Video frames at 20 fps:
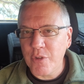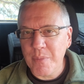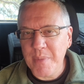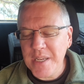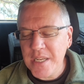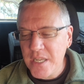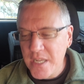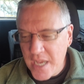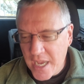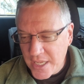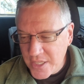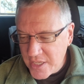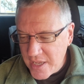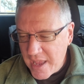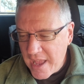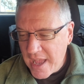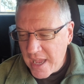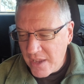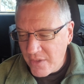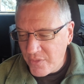would be not to
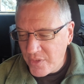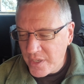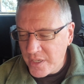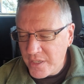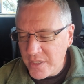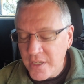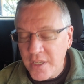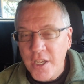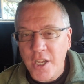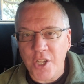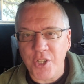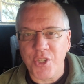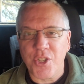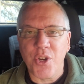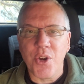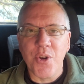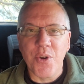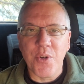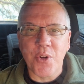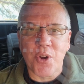have a
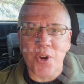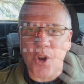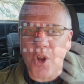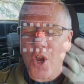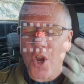tuner at